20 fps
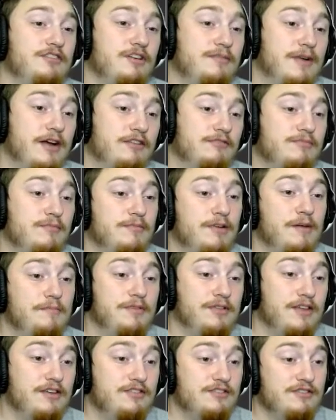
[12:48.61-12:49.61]
Our maximum
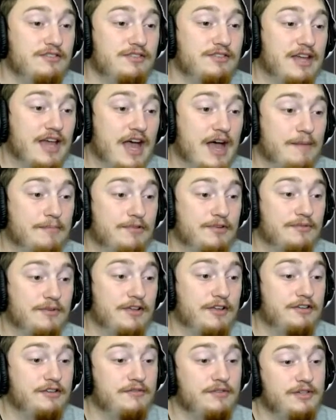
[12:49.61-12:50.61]
population is capped at
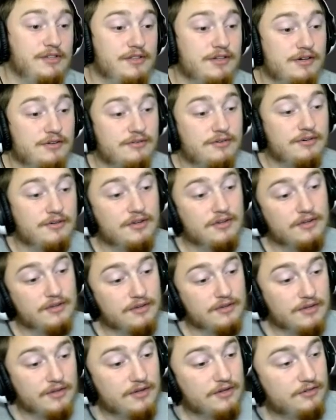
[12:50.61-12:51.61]
relatively low.
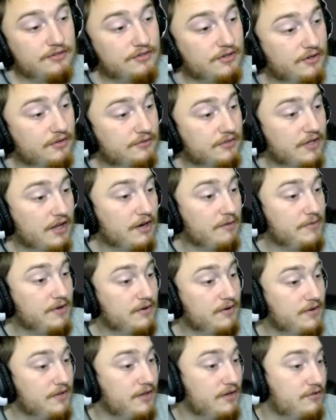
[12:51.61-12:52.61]
So that'll be
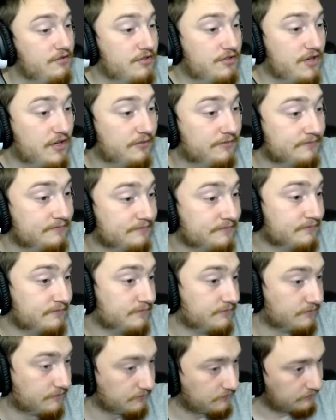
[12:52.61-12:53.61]
really interesting.
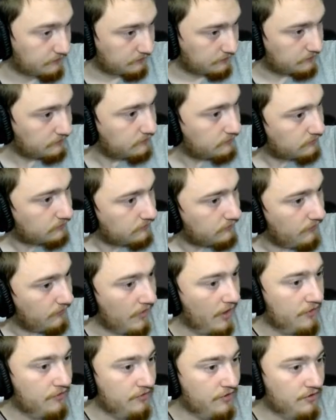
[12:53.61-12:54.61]

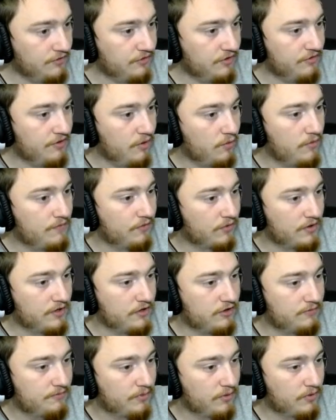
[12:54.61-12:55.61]
As you can see, though, we've already
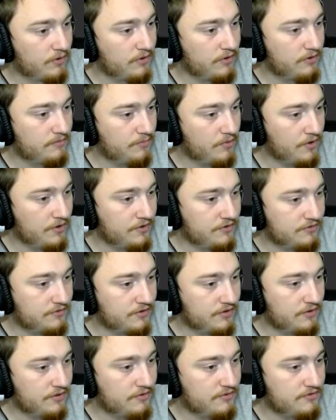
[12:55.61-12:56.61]
explored
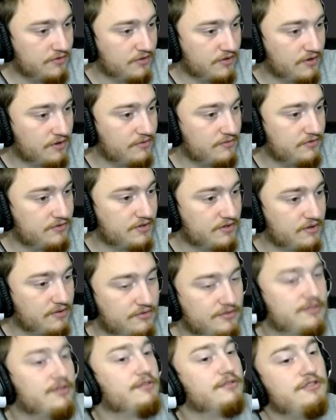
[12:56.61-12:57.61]

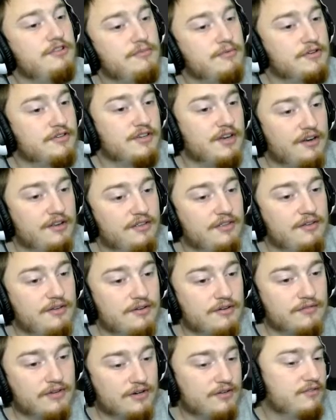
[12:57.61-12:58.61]
0.00002% of the
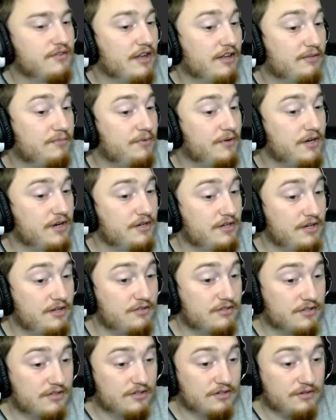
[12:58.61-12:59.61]
universe. That's pretty
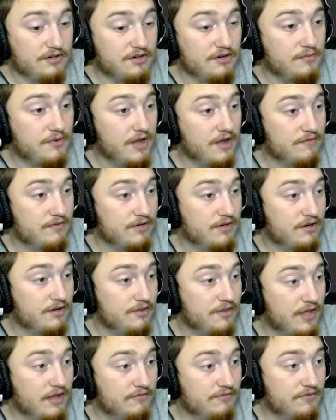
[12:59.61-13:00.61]
decent. You know, we haven't
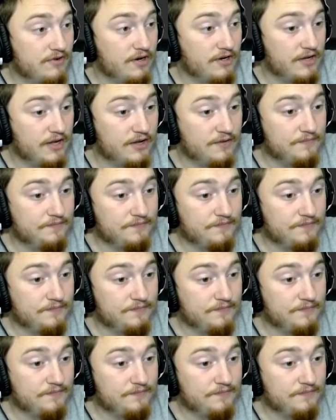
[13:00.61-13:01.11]
gone that far yet.